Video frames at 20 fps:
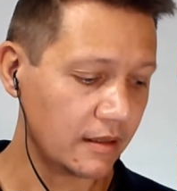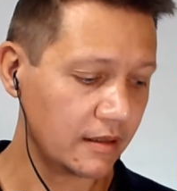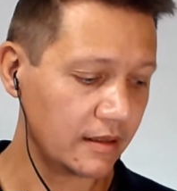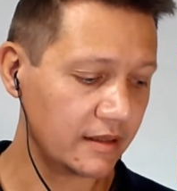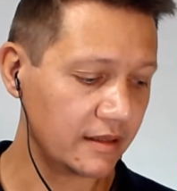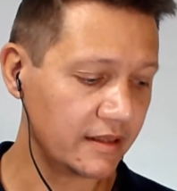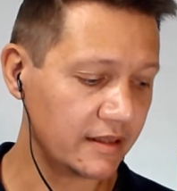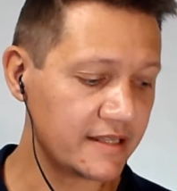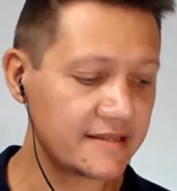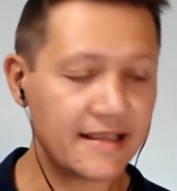
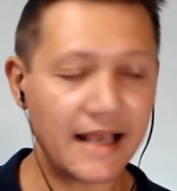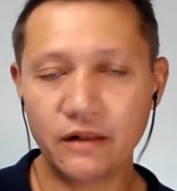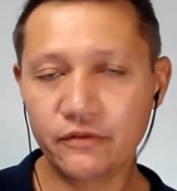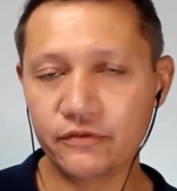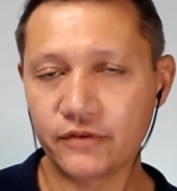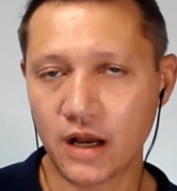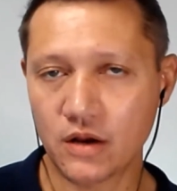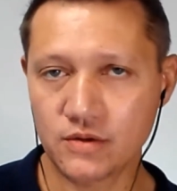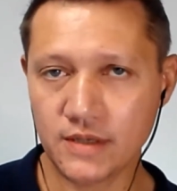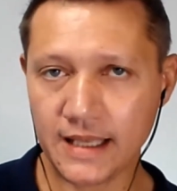the self
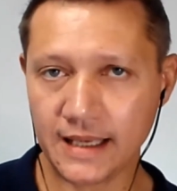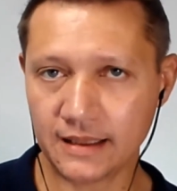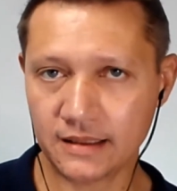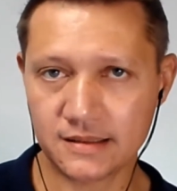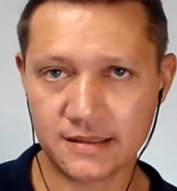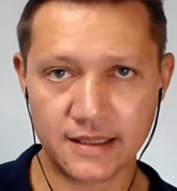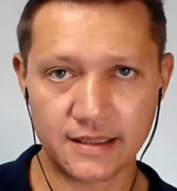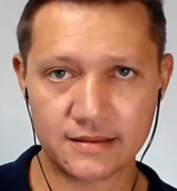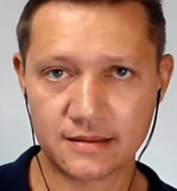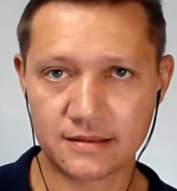only
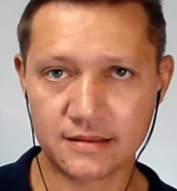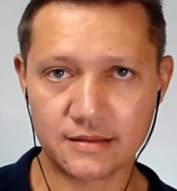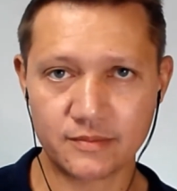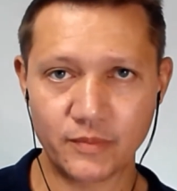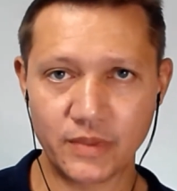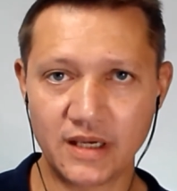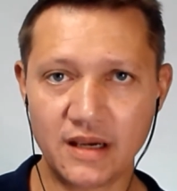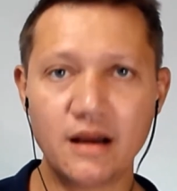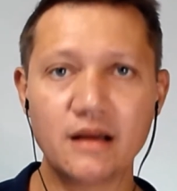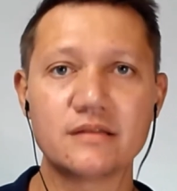exists
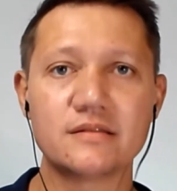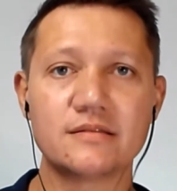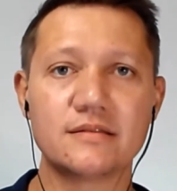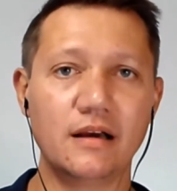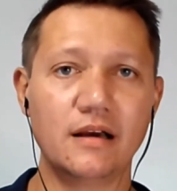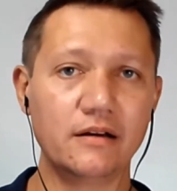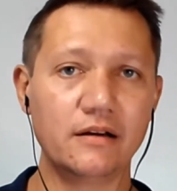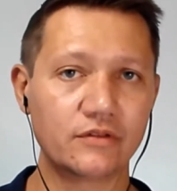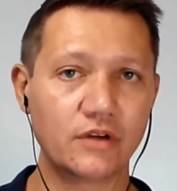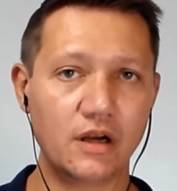because
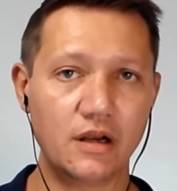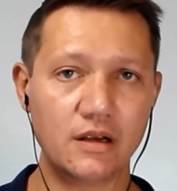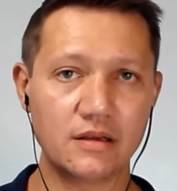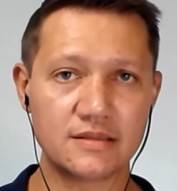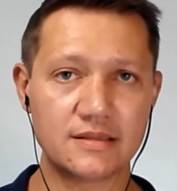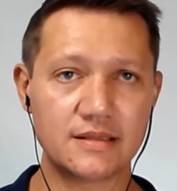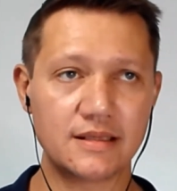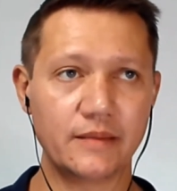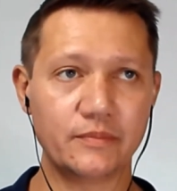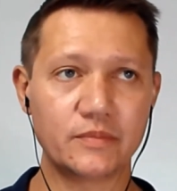of
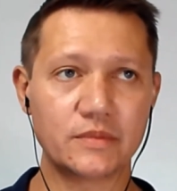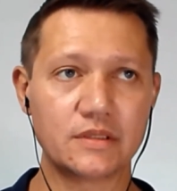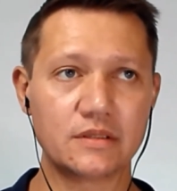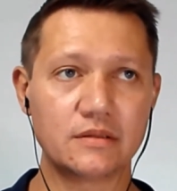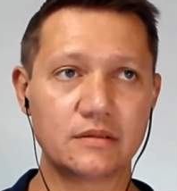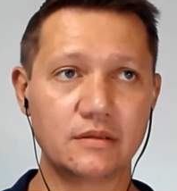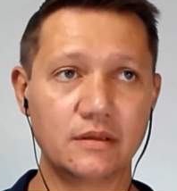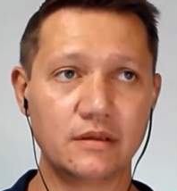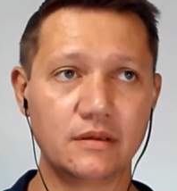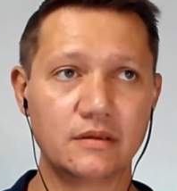
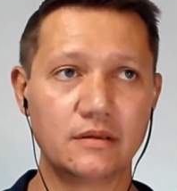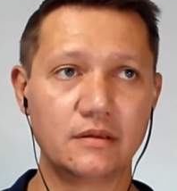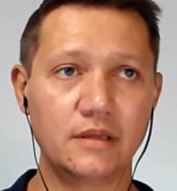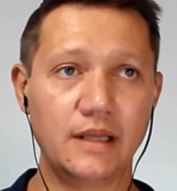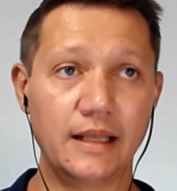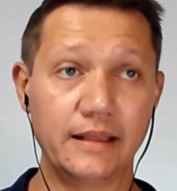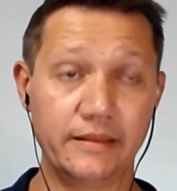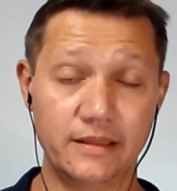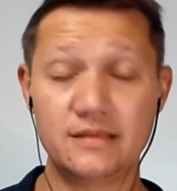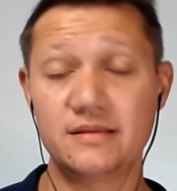concepts.
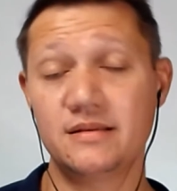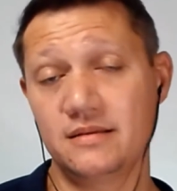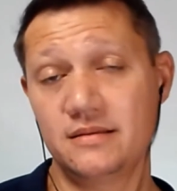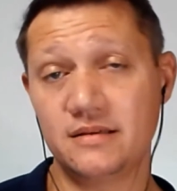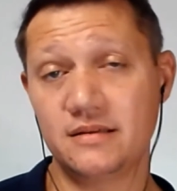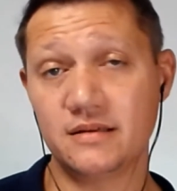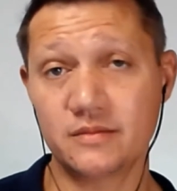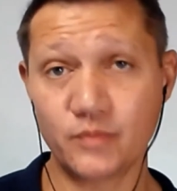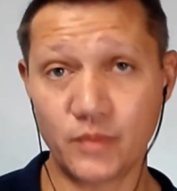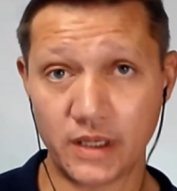And this is
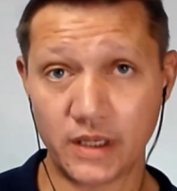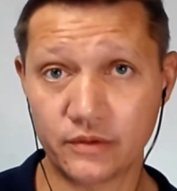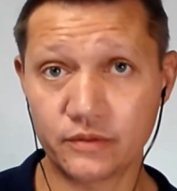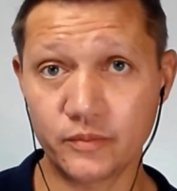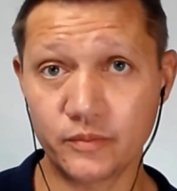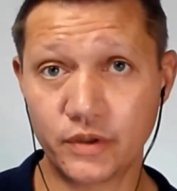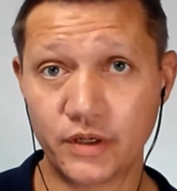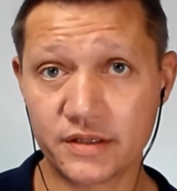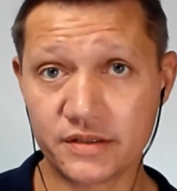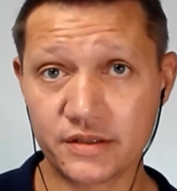just my own
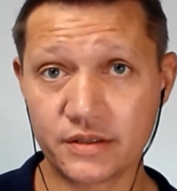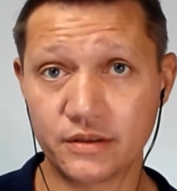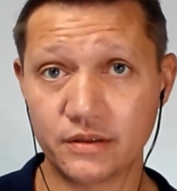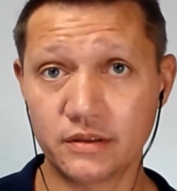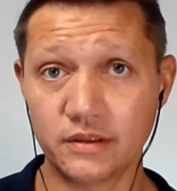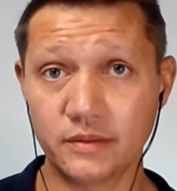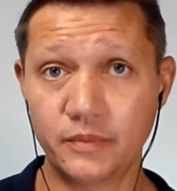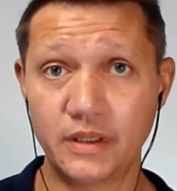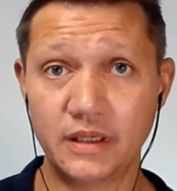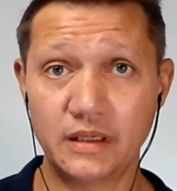personal
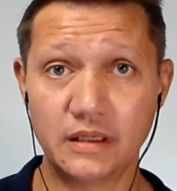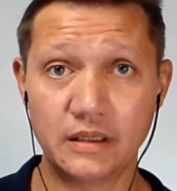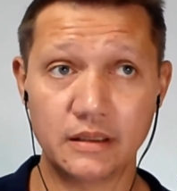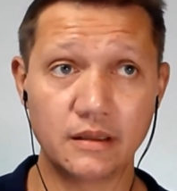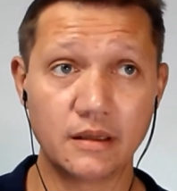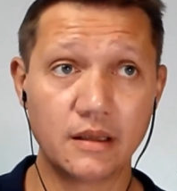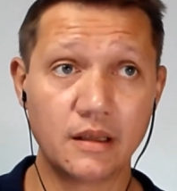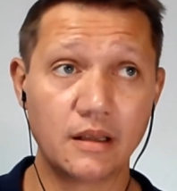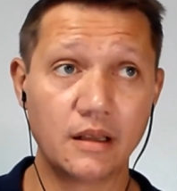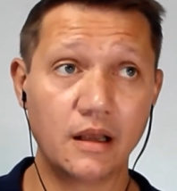
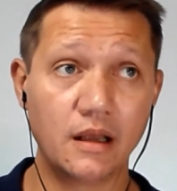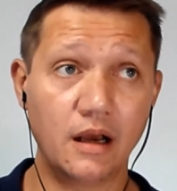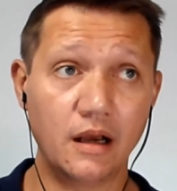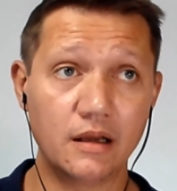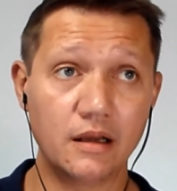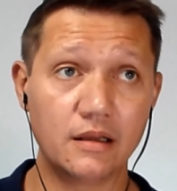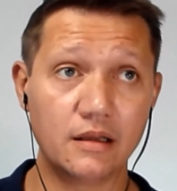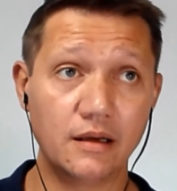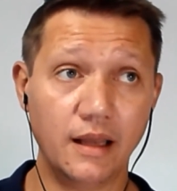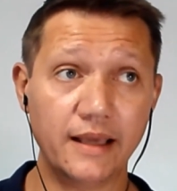opinion.
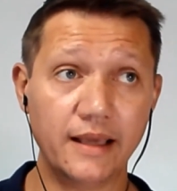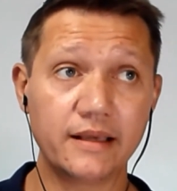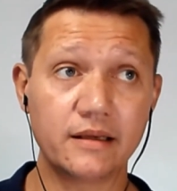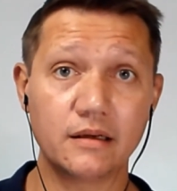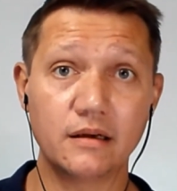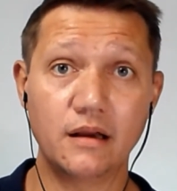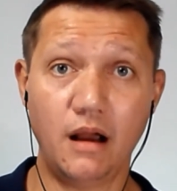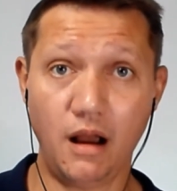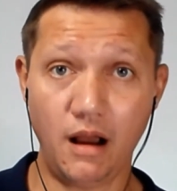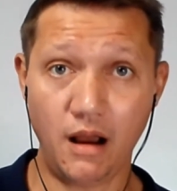Like
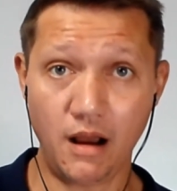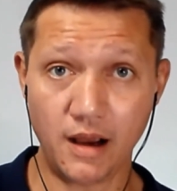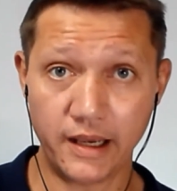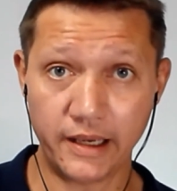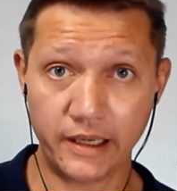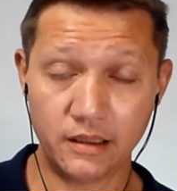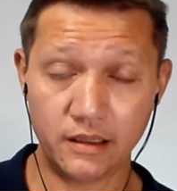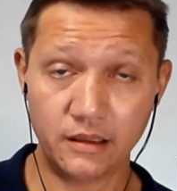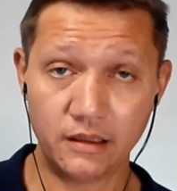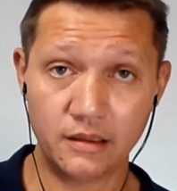
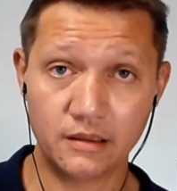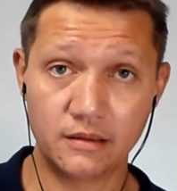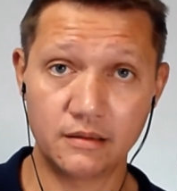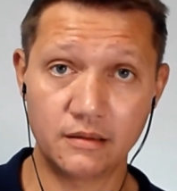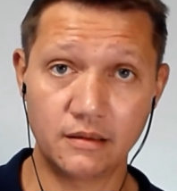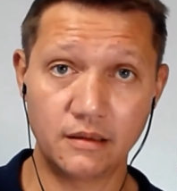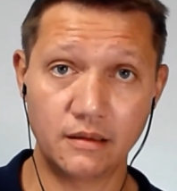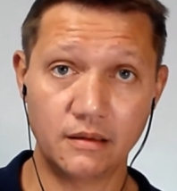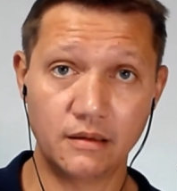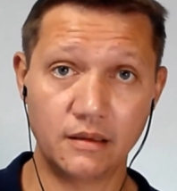I,
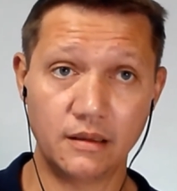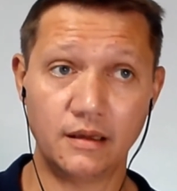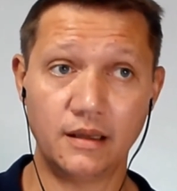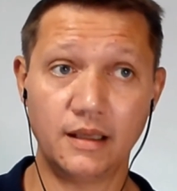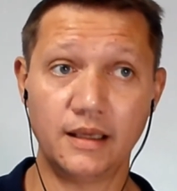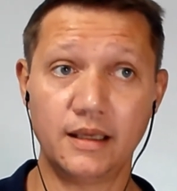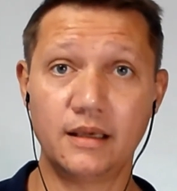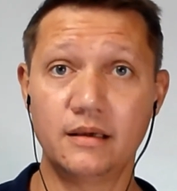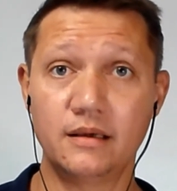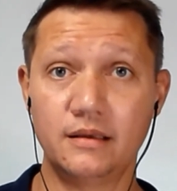
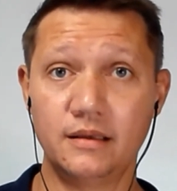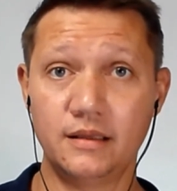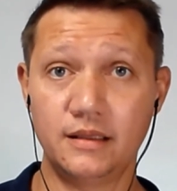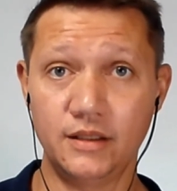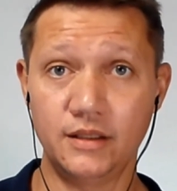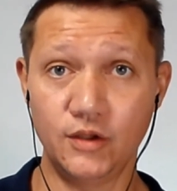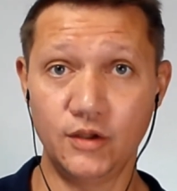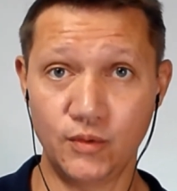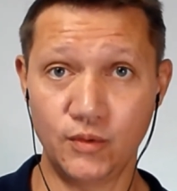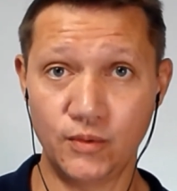like
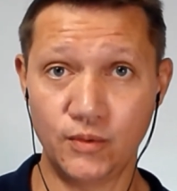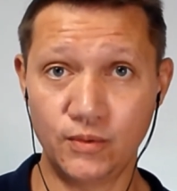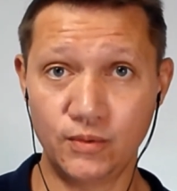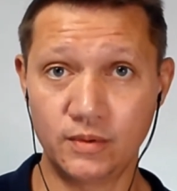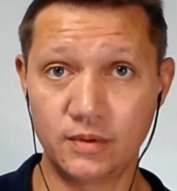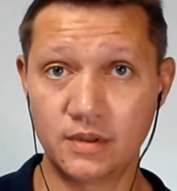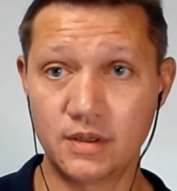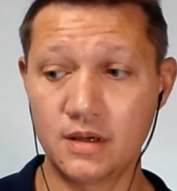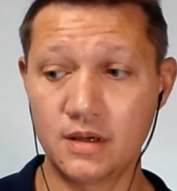you,